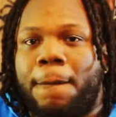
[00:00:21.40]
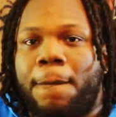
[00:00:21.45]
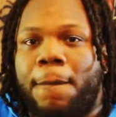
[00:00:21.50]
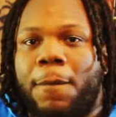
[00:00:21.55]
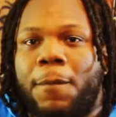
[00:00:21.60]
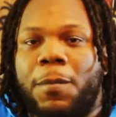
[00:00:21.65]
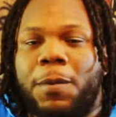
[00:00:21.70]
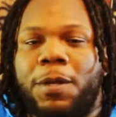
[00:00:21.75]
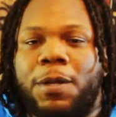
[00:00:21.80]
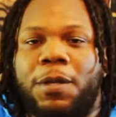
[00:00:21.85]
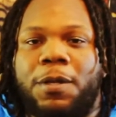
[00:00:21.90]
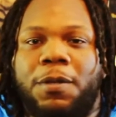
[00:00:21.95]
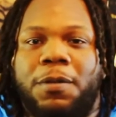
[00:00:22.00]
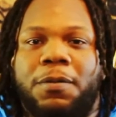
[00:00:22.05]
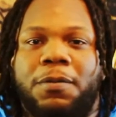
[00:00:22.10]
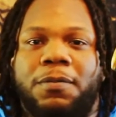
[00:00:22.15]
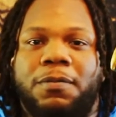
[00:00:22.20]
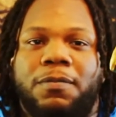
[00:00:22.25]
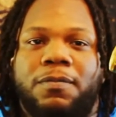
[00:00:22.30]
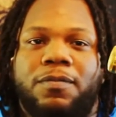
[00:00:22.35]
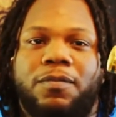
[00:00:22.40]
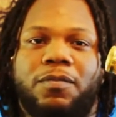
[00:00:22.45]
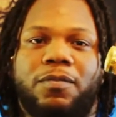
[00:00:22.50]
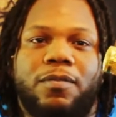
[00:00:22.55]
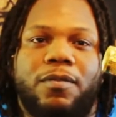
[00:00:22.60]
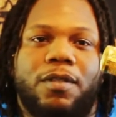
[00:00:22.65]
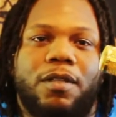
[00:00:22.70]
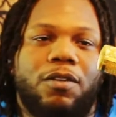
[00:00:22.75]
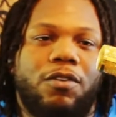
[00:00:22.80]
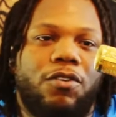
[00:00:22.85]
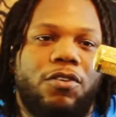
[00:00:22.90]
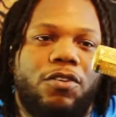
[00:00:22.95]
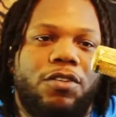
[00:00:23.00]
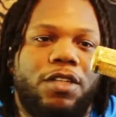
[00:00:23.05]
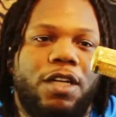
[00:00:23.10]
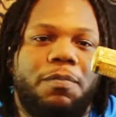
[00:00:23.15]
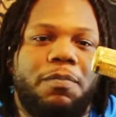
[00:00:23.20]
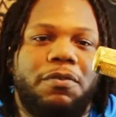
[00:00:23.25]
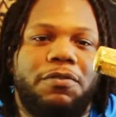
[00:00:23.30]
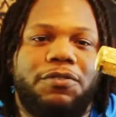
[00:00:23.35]
I mean, growing
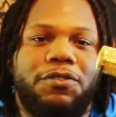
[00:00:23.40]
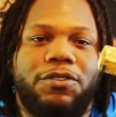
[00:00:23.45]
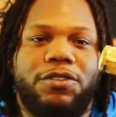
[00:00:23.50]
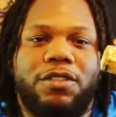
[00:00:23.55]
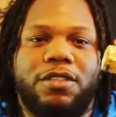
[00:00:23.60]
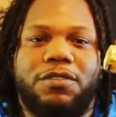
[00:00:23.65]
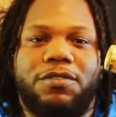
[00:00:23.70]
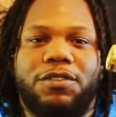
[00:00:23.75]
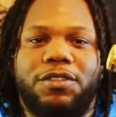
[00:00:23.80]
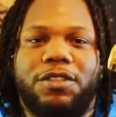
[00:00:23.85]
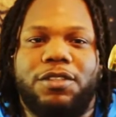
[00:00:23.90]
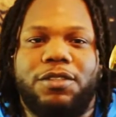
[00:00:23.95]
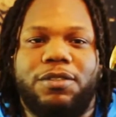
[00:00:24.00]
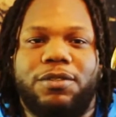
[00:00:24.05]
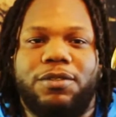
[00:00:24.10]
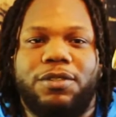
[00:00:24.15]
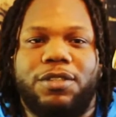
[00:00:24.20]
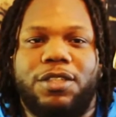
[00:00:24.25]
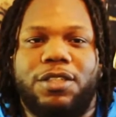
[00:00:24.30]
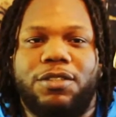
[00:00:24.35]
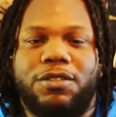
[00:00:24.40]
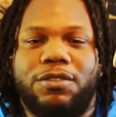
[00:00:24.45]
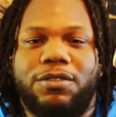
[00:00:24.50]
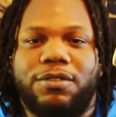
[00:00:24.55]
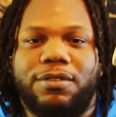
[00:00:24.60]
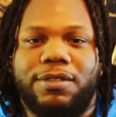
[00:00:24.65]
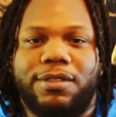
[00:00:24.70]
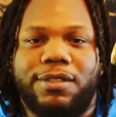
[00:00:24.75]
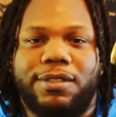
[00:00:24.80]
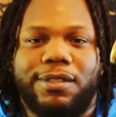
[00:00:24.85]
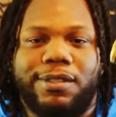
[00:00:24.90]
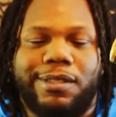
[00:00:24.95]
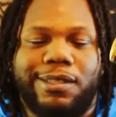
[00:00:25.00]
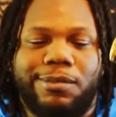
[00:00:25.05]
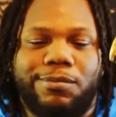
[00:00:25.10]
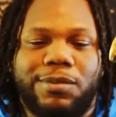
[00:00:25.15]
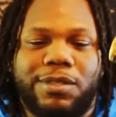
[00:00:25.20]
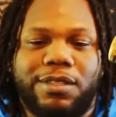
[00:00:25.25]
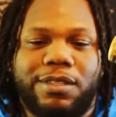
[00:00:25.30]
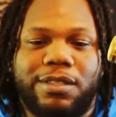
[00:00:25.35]
up in Forestville, you know, it
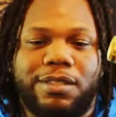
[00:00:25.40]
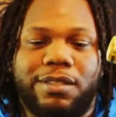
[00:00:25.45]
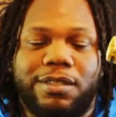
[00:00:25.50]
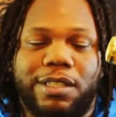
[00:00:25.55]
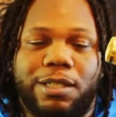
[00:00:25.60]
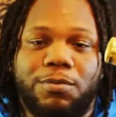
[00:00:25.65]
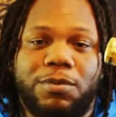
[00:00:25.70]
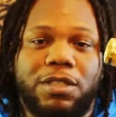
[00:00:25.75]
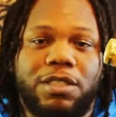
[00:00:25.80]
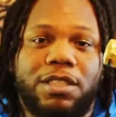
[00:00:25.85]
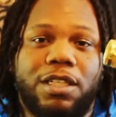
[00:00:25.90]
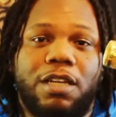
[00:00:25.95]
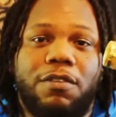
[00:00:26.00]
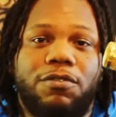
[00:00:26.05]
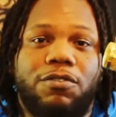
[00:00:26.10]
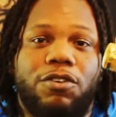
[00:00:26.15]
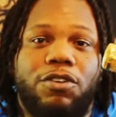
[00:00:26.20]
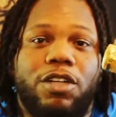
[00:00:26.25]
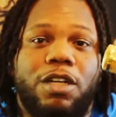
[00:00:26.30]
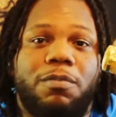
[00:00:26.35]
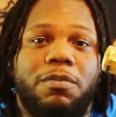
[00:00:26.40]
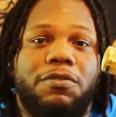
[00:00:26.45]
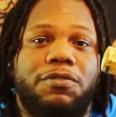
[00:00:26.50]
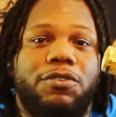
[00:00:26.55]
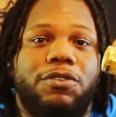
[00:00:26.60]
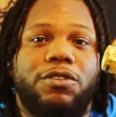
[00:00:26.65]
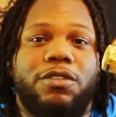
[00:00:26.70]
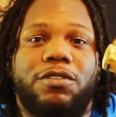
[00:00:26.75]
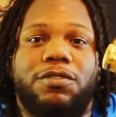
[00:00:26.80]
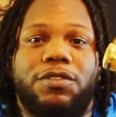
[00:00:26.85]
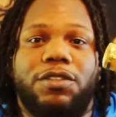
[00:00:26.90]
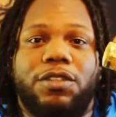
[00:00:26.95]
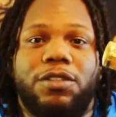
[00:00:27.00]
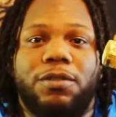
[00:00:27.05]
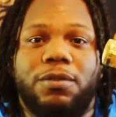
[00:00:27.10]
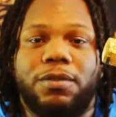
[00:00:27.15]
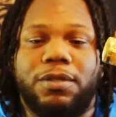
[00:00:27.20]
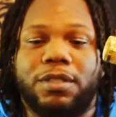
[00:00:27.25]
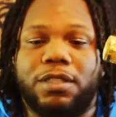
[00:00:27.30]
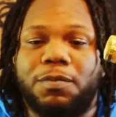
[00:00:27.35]
was tough growing up in
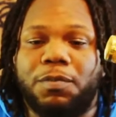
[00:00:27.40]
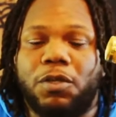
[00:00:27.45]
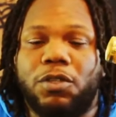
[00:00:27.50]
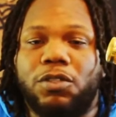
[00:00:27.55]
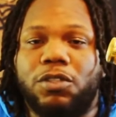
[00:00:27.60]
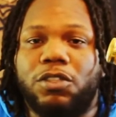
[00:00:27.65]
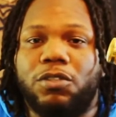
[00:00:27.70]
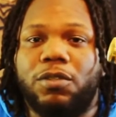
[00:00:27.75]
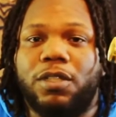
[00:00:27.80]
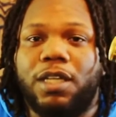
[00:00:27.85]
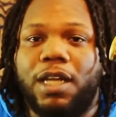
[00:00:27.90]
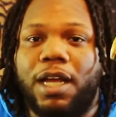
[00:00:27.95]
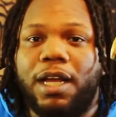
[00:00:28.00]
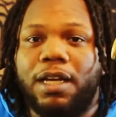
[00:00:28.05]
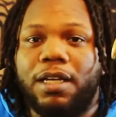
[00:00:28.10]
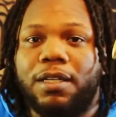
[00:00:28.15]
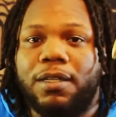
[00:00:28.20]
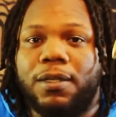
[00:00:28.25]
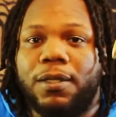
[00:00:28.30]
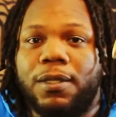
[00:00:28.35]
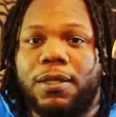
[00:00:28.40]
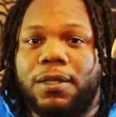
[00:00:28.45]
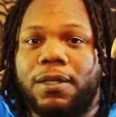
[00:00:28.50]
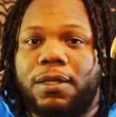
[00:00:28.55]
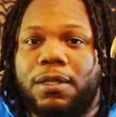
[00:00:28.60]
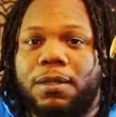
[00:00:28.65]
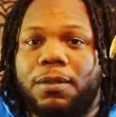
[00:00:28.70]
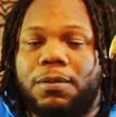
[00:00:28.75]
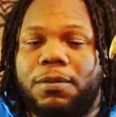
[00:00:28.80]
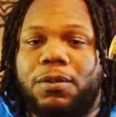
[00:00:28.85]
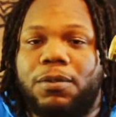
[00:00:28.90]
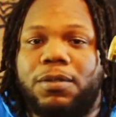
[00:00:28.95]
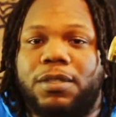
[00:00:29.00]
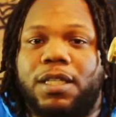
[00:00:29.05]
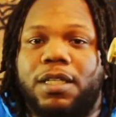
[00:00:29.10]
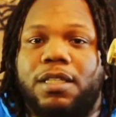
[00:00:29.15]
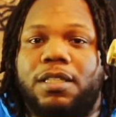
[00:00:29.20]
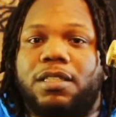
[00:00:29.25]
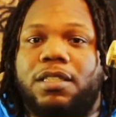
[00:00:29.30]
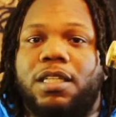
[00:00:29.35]
Forestville. It was exposed to a lot. You know what
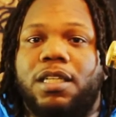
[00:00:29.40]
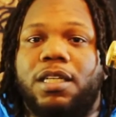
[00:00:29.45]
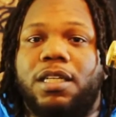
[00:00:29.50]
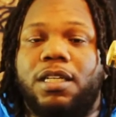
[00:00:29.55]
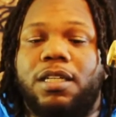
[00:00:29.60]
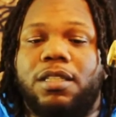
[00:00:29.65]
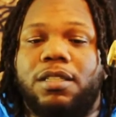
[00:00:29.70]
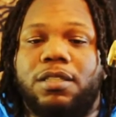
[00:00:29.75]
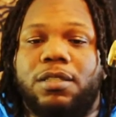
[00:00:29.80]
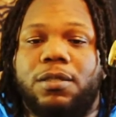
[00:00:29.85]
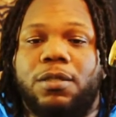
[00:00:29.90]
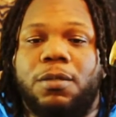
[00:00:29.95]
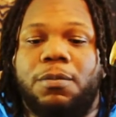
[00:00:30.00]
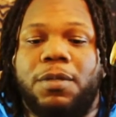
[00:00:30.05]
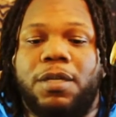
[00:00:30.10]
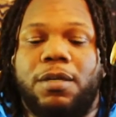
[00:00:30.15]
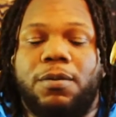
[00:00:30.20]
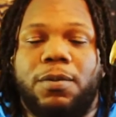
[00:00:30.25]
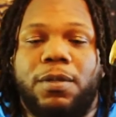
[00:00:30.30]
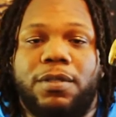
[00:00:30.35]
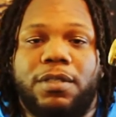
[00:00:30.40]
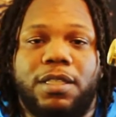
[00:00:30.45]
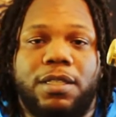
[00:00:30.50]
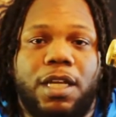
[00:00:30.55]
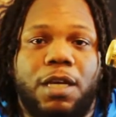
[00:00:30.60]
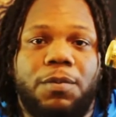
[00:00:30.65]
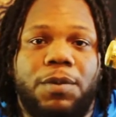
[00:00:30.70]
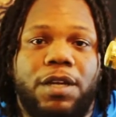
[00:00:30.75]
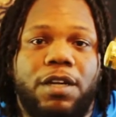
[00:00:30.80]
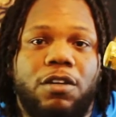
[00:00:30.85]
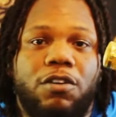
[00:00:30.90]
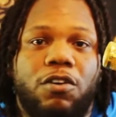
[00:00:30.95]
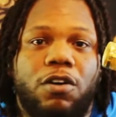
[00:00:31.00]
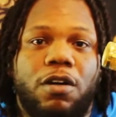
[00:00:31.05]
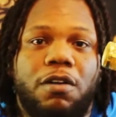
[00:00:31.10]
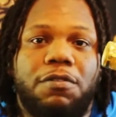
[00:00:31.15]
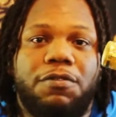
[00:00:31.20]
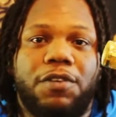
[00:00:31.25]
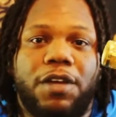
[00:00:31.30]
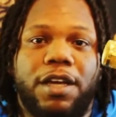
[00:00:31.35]
I'm saying, as kids, you know what I mean? We seemed like we had to
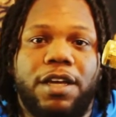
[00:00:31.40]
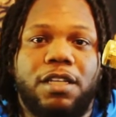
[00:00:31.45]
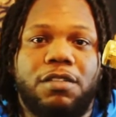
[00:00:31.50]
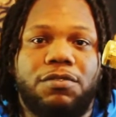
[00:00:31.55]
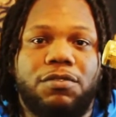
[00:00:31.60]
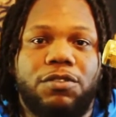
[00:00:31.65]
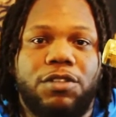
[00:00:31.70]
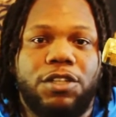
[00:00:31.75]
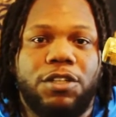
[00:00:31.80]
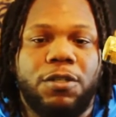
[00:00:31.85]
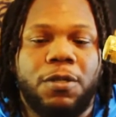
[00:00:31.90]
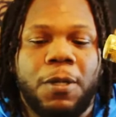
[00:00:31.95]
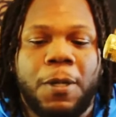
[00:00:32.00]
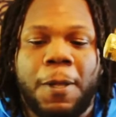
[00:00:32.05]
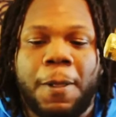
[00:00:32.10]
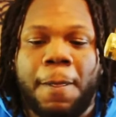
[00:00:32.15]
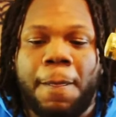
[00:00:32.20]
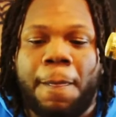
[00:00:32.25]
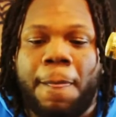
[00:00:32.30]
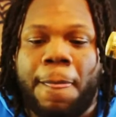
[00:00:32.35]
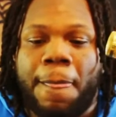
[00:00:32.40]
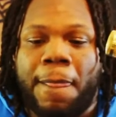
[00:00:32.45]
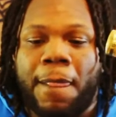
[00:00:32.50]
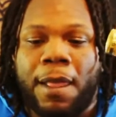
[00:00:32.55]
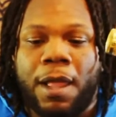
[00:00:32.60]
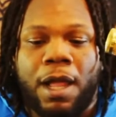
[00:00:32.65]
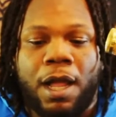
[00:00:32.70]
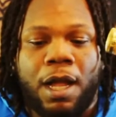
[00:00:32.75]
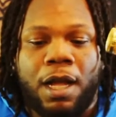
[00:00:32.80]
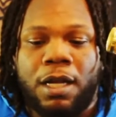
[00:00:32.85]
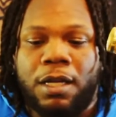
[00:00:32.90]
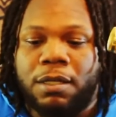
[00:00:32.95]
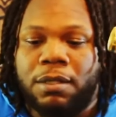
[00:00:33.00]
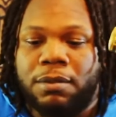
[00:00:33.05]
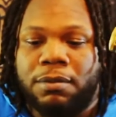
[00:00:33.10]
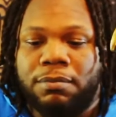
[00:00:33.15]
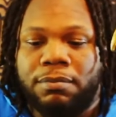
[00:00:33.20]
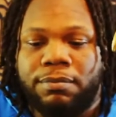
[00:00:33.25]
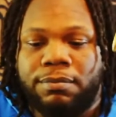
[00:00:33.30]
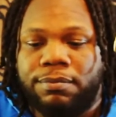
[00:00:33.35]
grow up fast, for real.
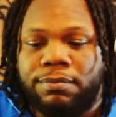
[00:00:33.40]
I